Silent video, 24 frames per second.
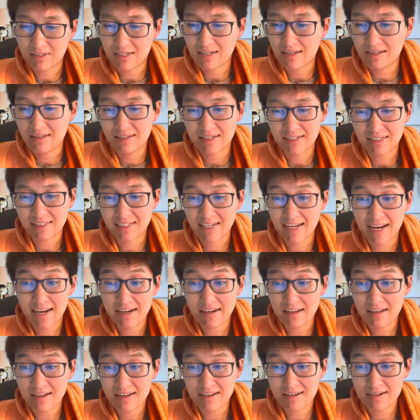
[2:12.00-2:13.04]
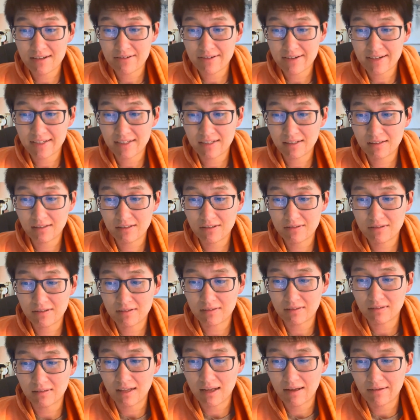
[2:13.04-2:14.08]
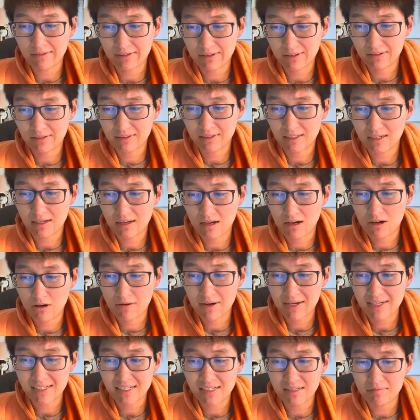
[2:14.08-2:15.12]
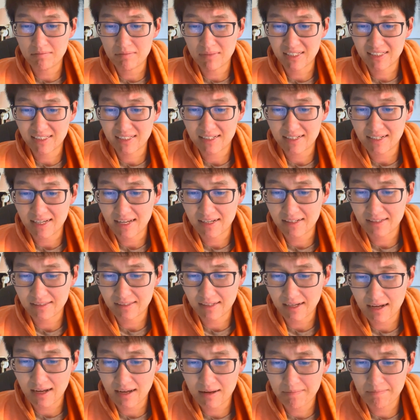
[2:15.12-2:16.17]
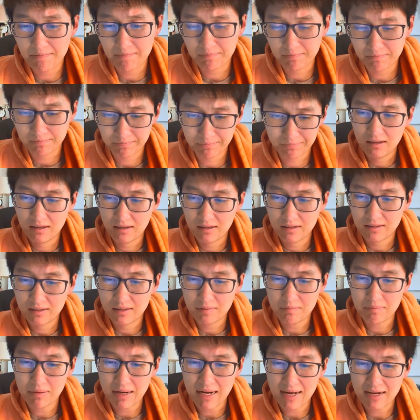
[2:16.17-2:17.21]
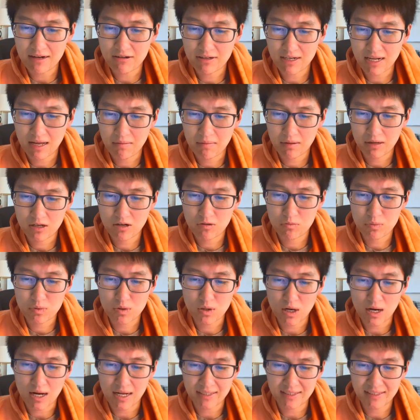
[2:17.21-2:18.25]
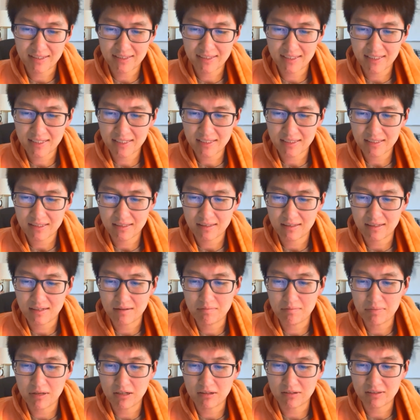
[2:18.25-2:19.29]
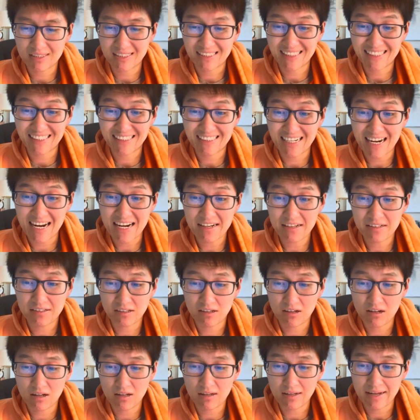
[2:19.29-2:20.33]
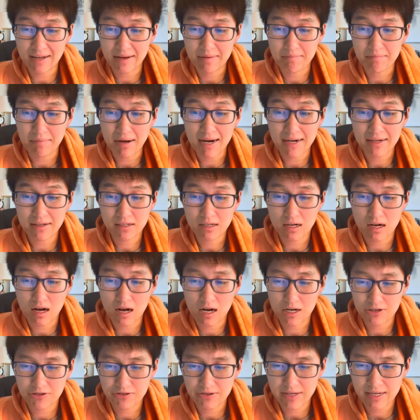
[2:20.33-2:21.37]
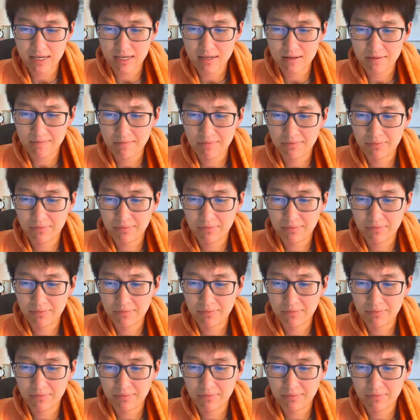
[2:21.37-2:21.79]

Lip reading: and this cannot increase the glucose levels owing to the missing enzyme. The biochemical processes in both the cytosol and mitochondria